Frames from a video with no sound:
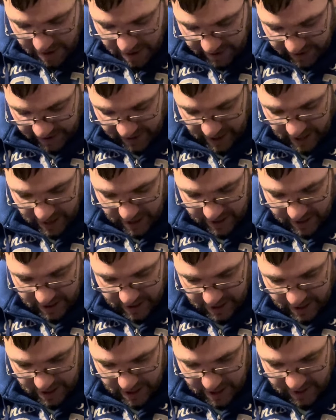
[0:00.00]

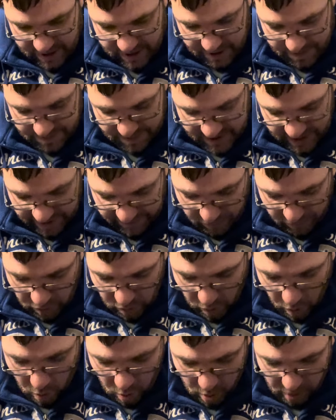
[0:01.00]
got several
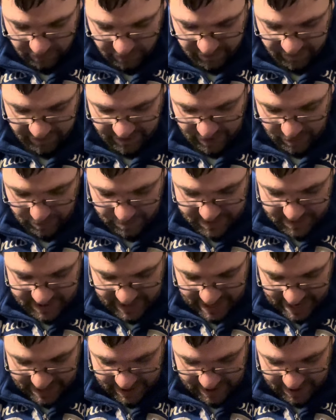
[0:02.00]
horror films to
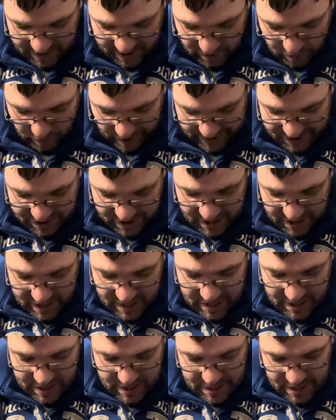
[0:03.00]
add to the collection,
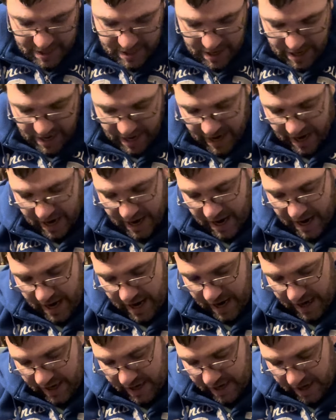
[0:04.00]

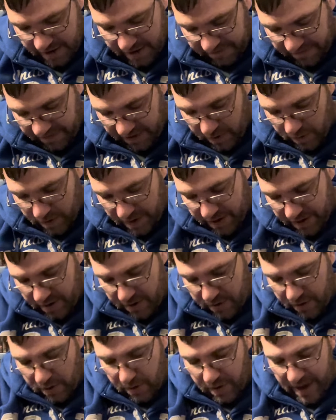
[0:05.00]
and a few other
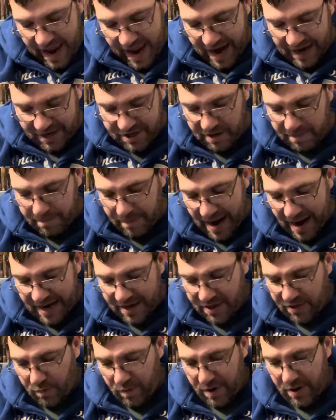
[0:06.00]
little
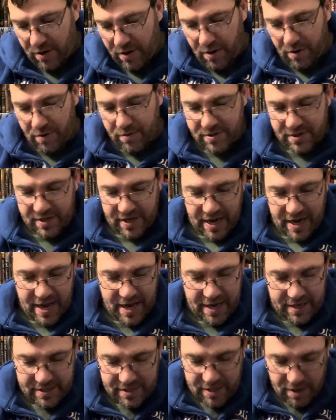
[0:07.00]
action-packed thrillers.
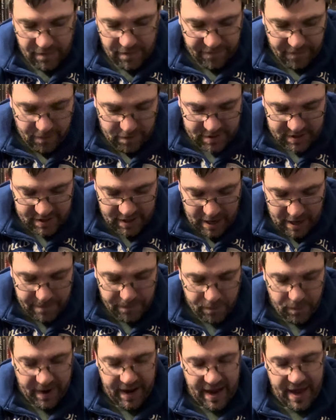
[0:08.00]
Yeah, so first up,
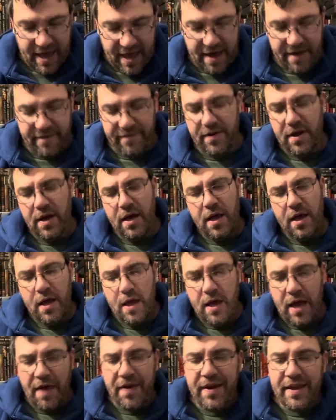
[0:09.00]
we have,
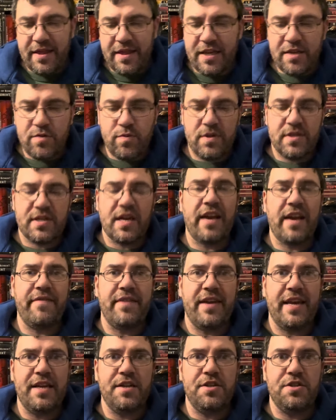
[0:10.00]
I think this one's kind of a
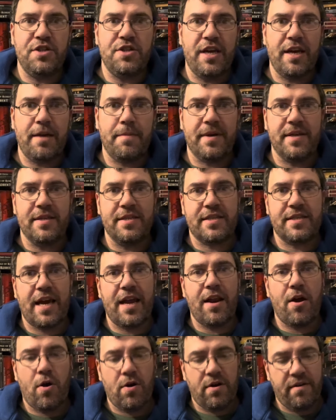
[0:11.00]
hidden gem because it's
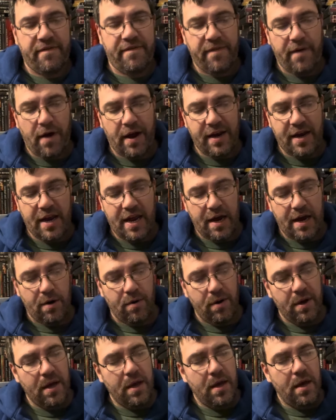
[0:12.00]
kind of hard to find now,
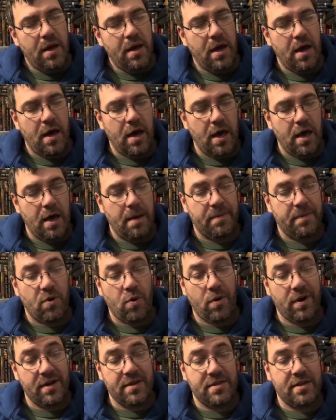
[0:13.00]

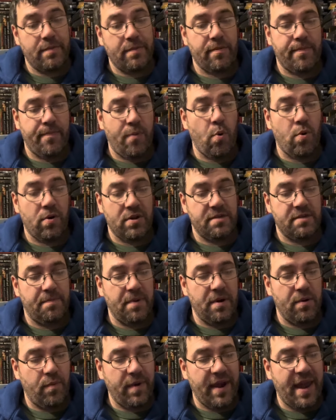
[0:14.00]
according to some reports,
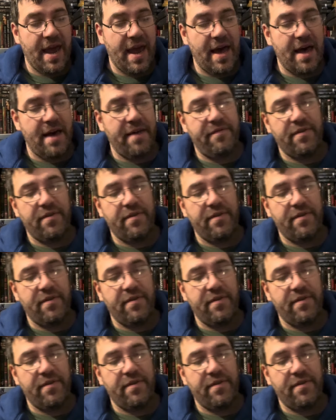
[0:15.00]
but we have